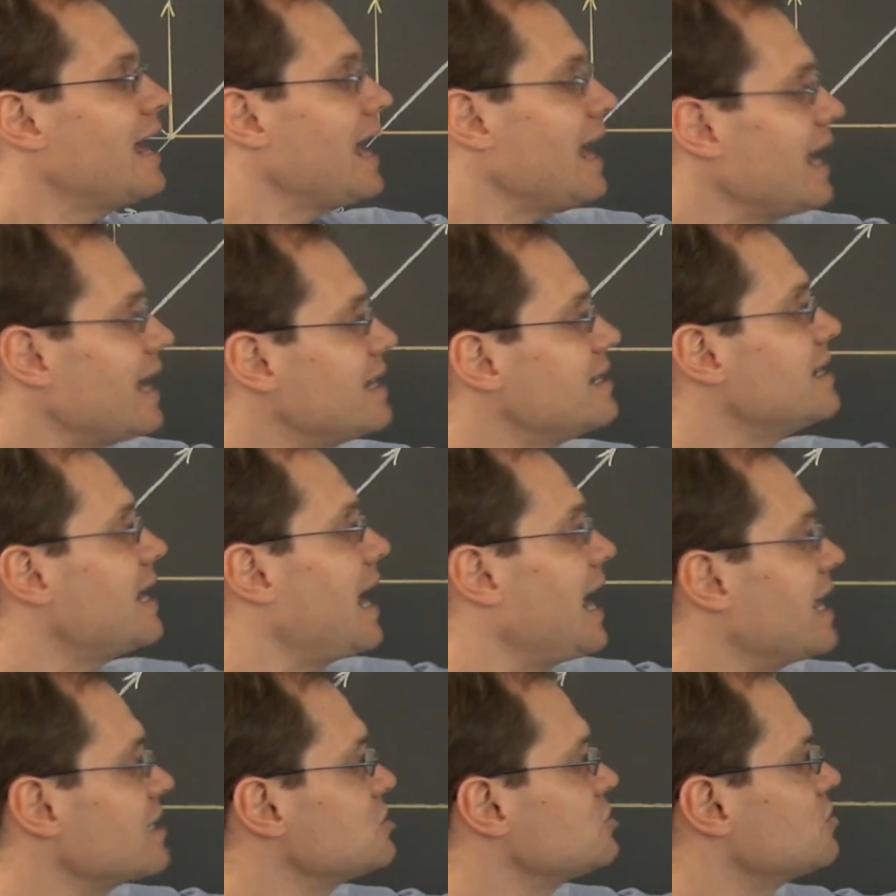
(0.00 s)
and
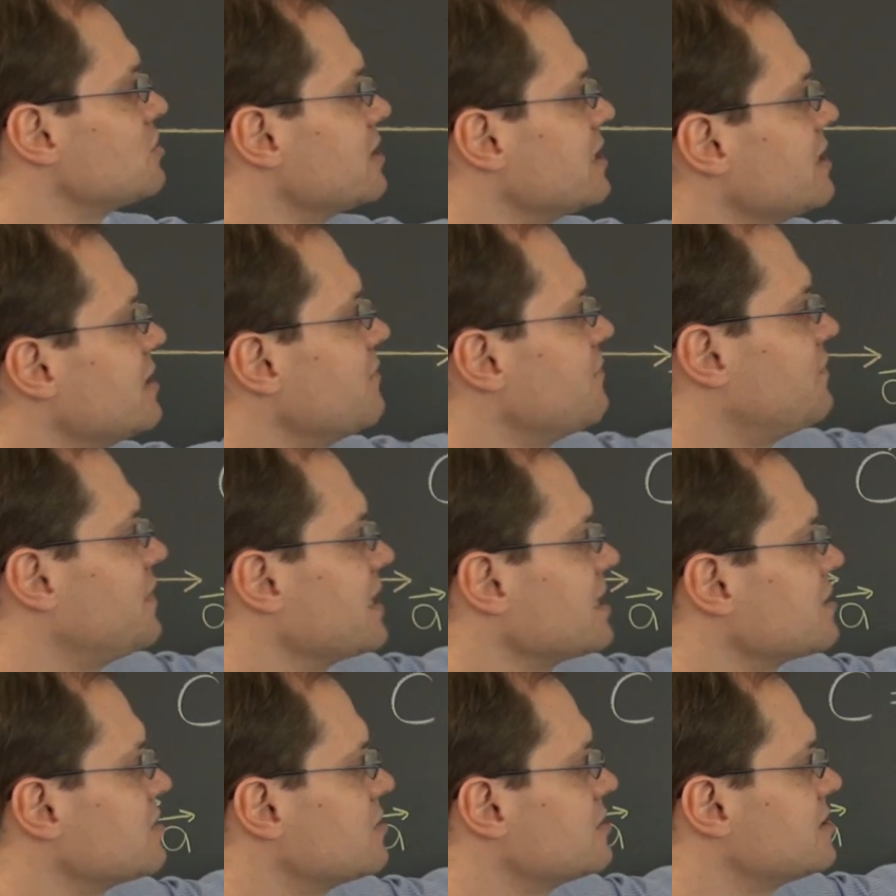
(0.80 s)
actually the
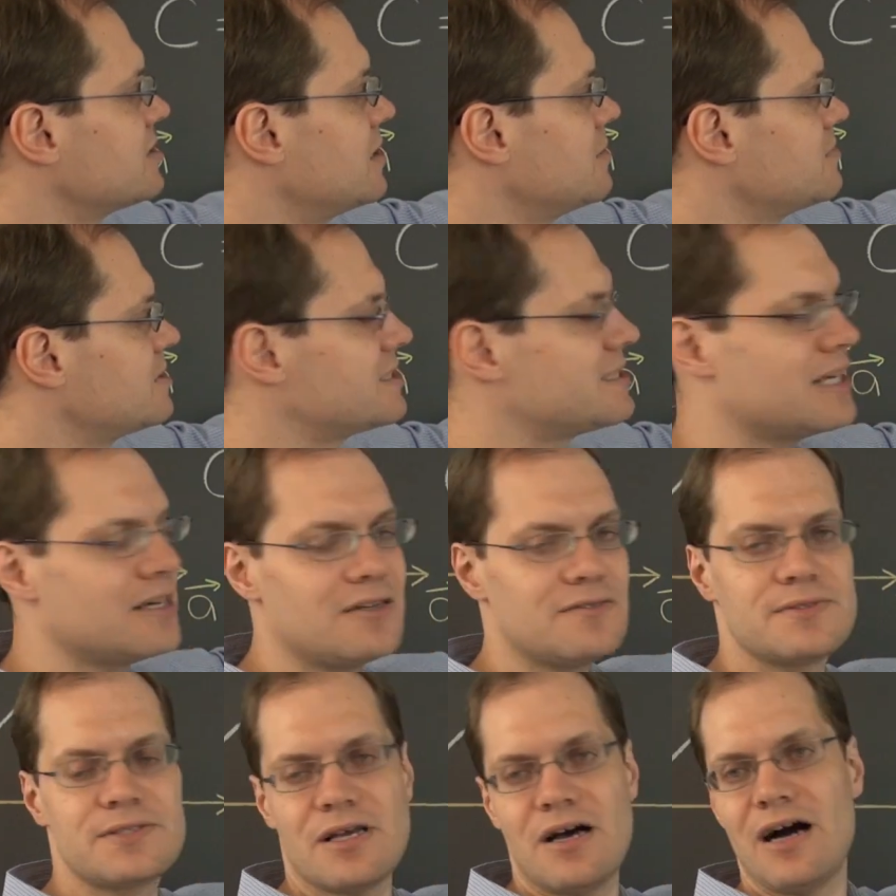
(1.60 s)
vectors
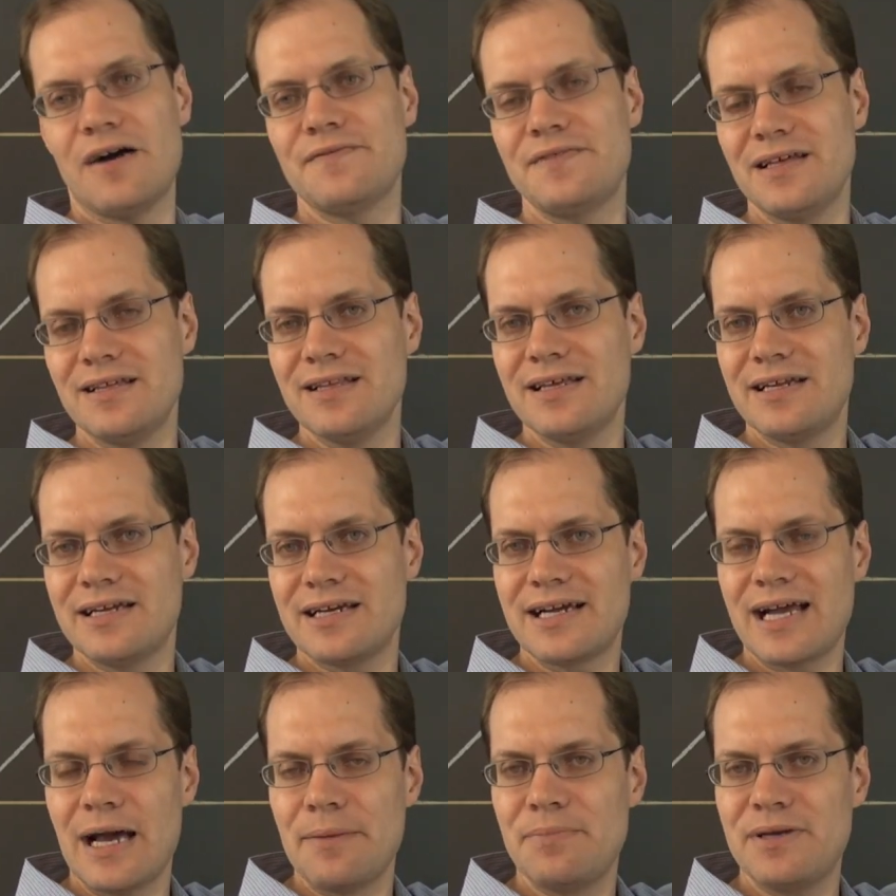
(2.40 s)
themselves of the linear
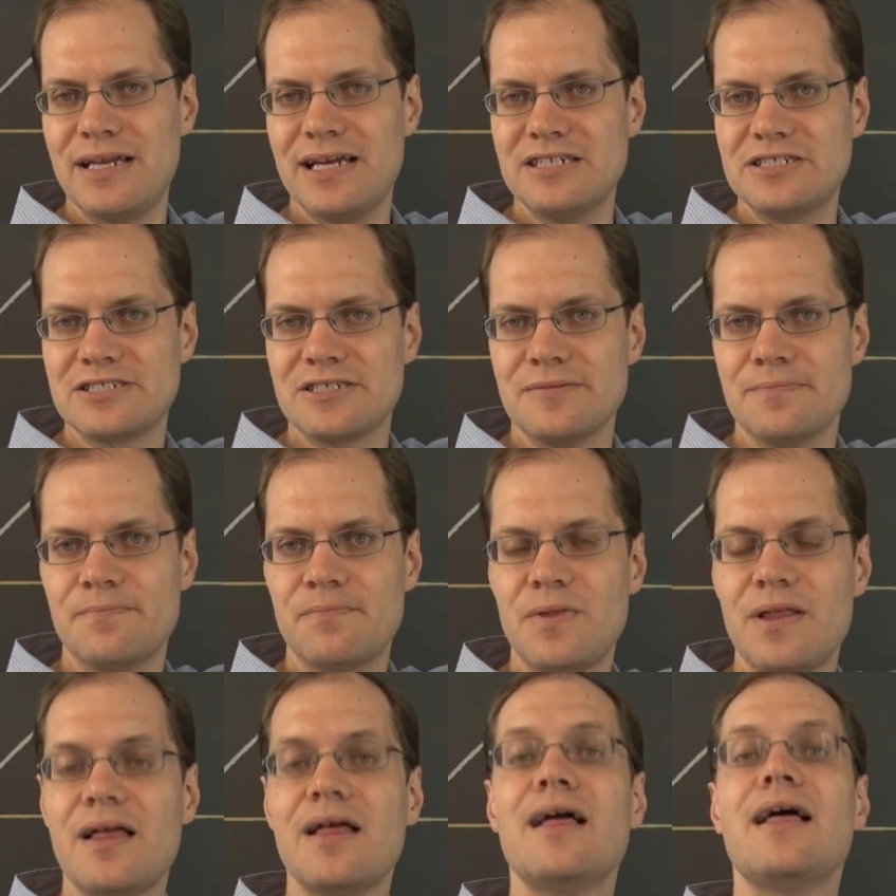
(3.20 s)
combination.
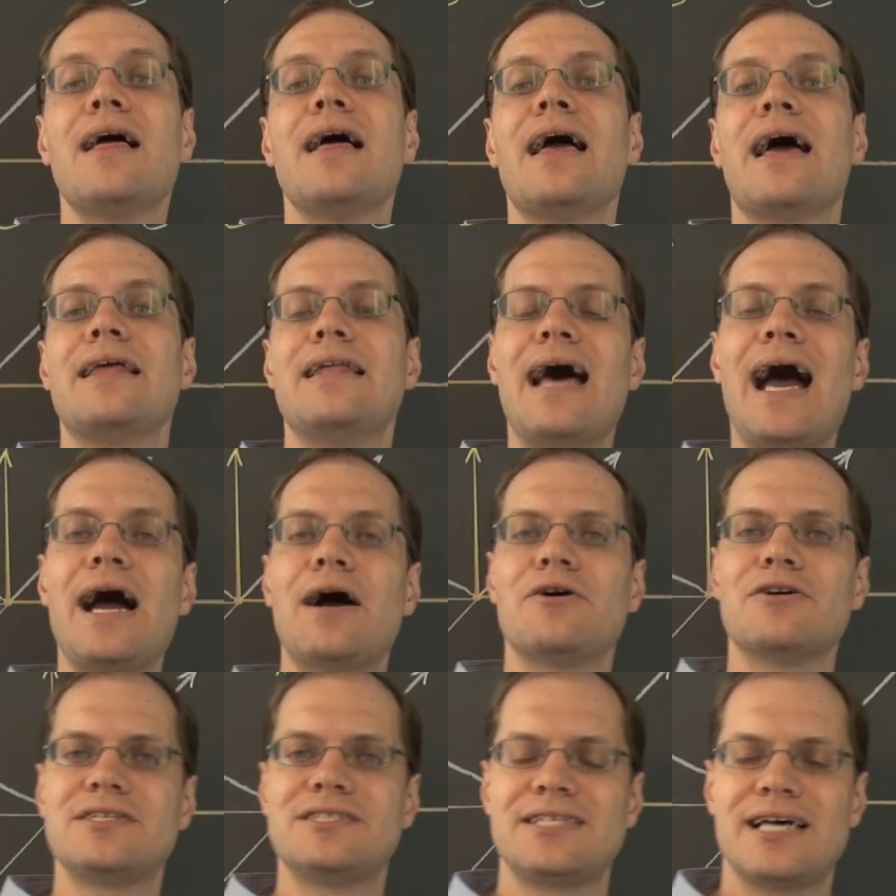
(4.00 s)
And
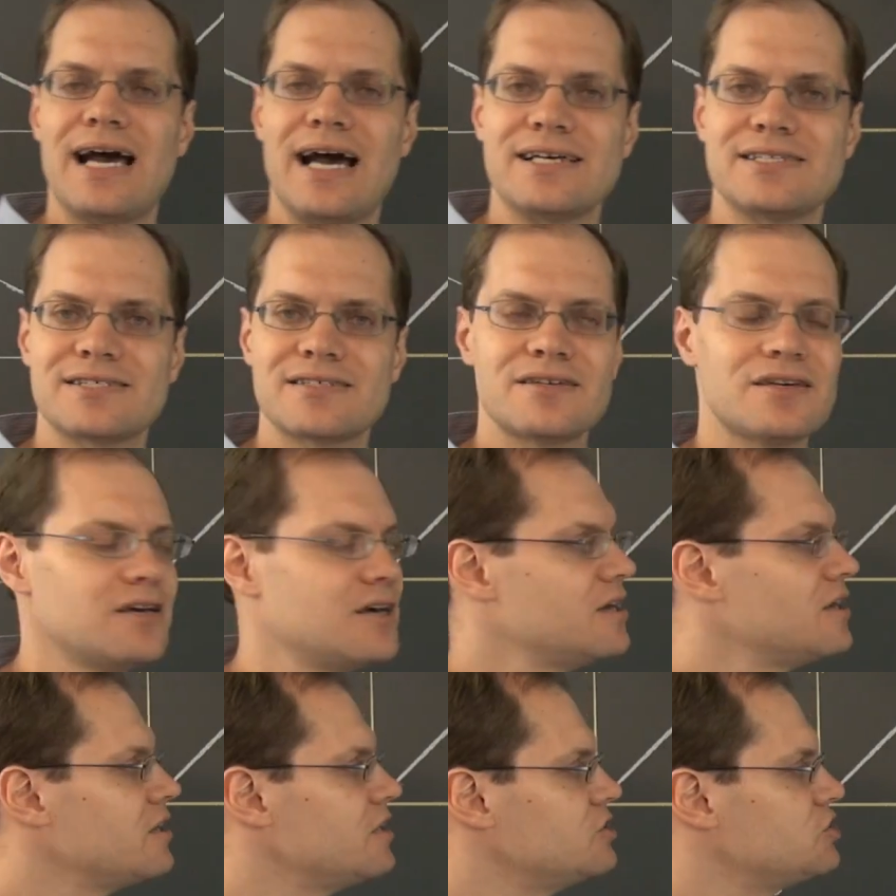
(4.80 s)
our task
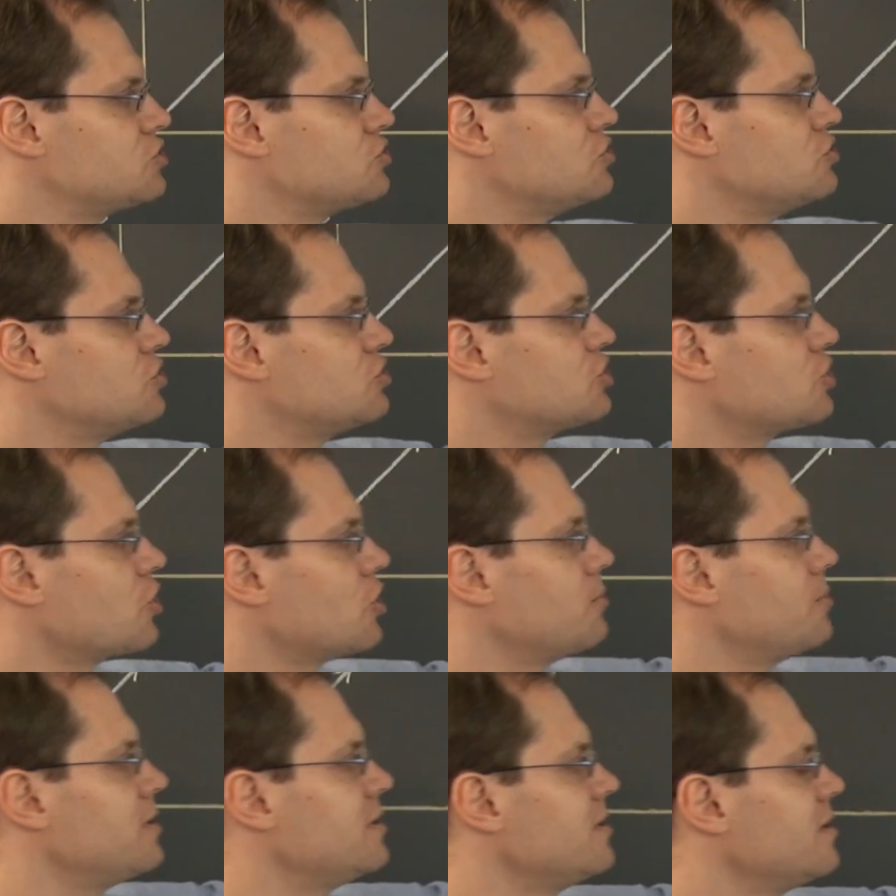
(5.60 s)
is to
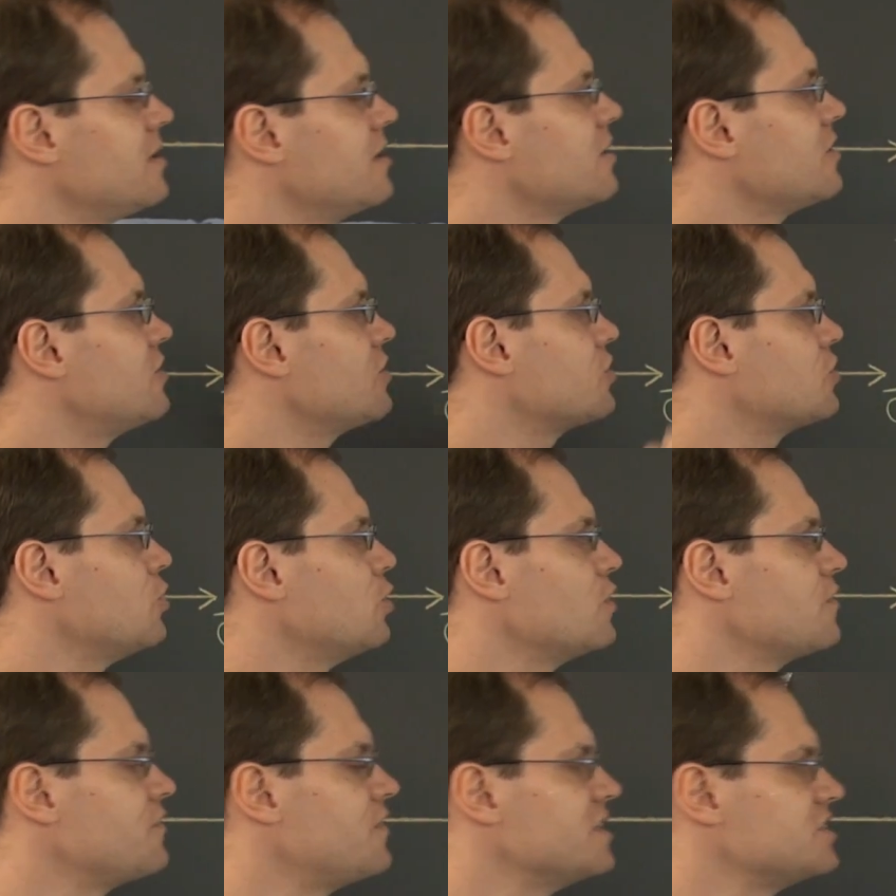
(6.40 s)
determine the
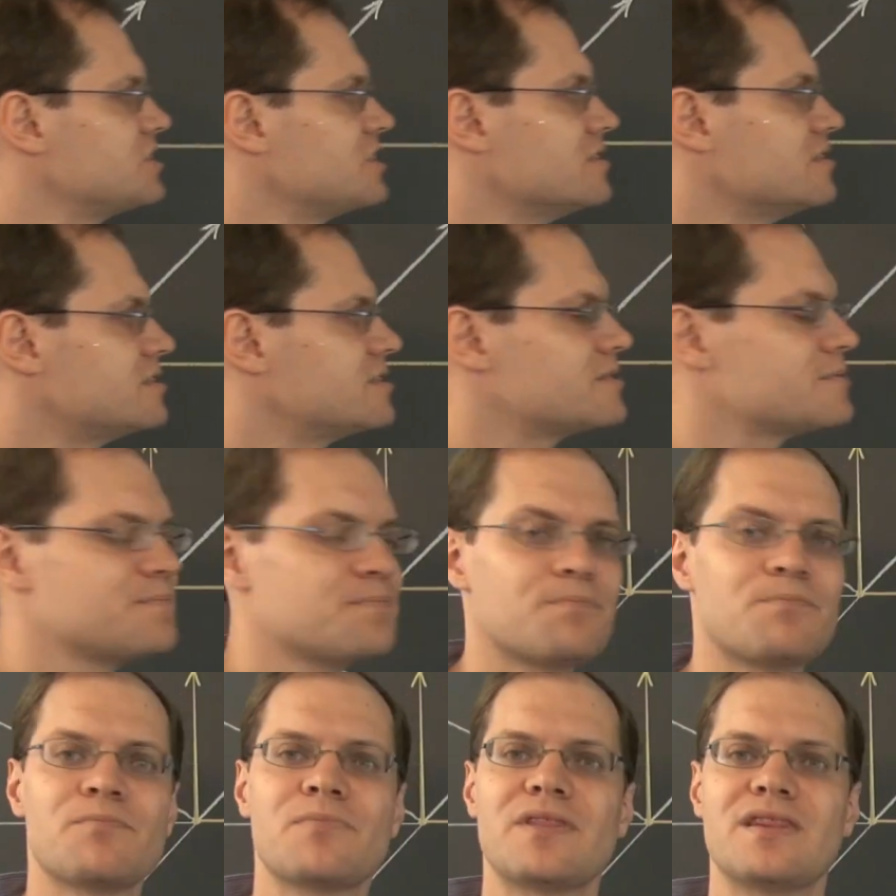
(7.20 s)
coefficients.
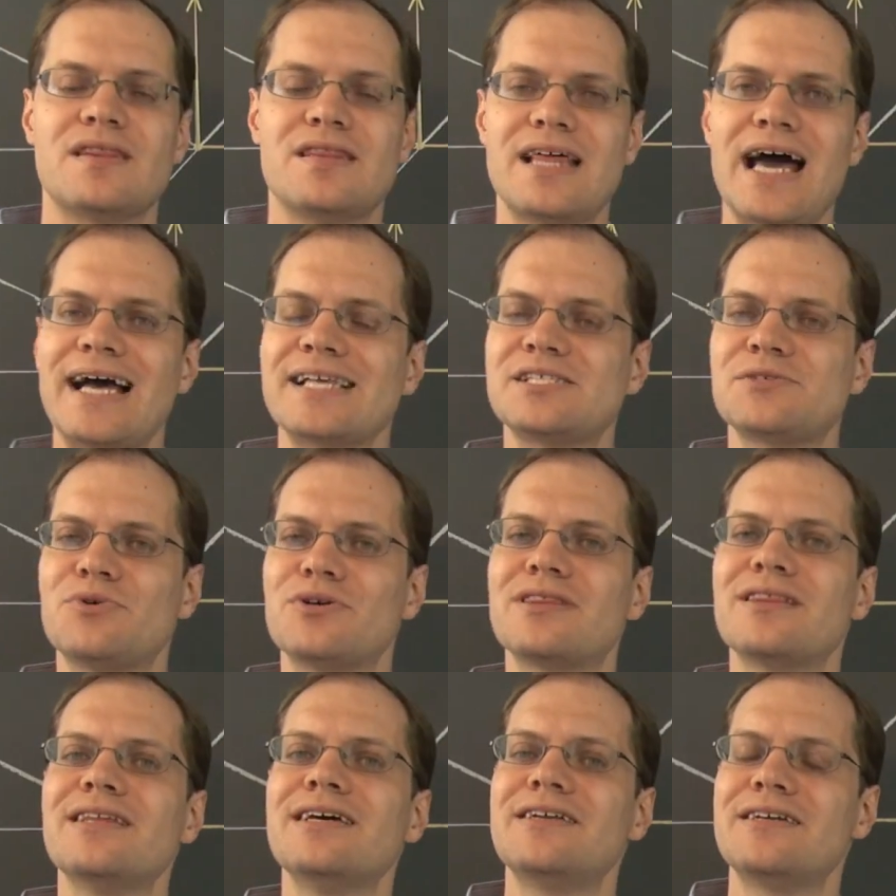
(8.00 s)
That's
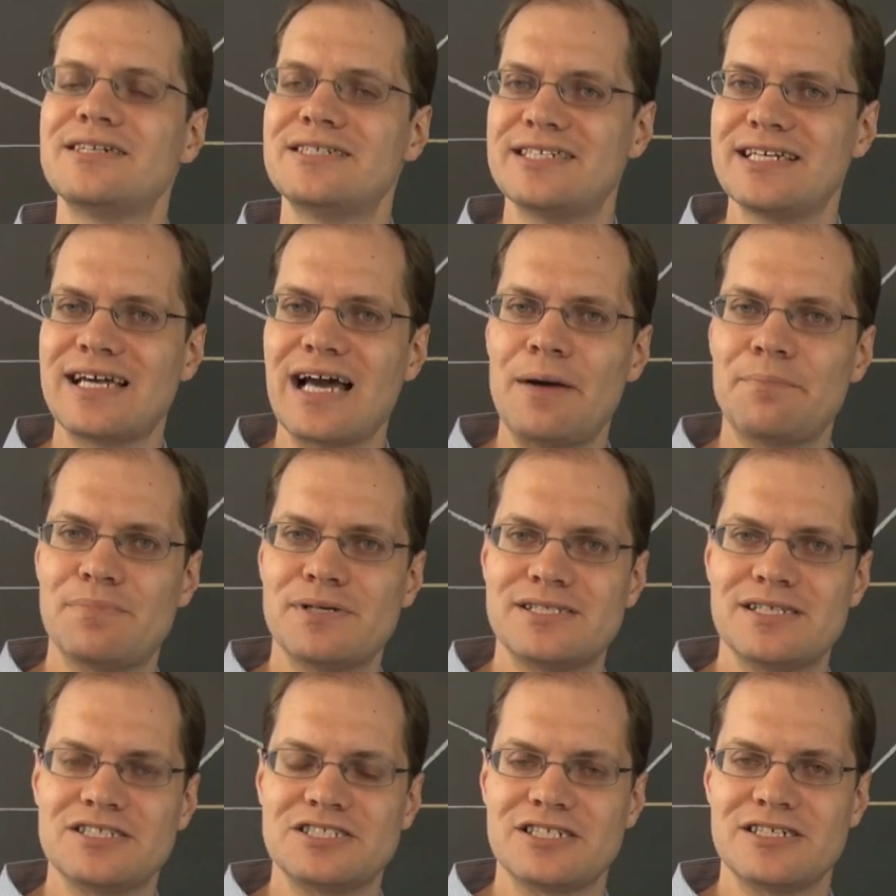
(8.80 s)
what linear
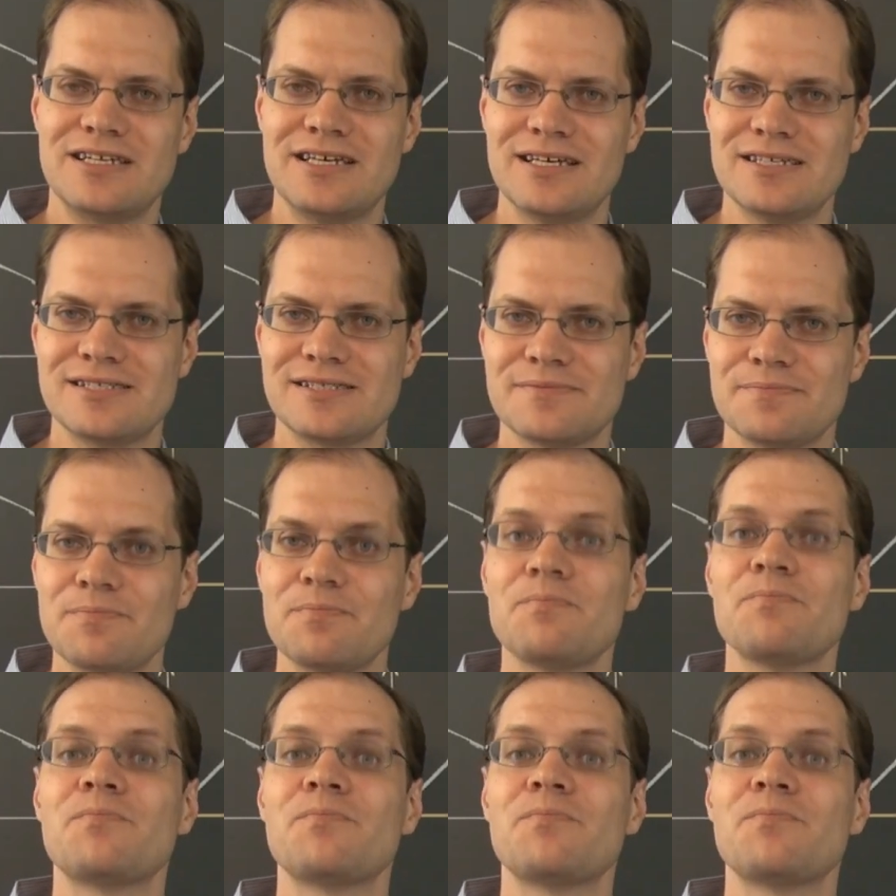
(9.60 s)
decomposition is,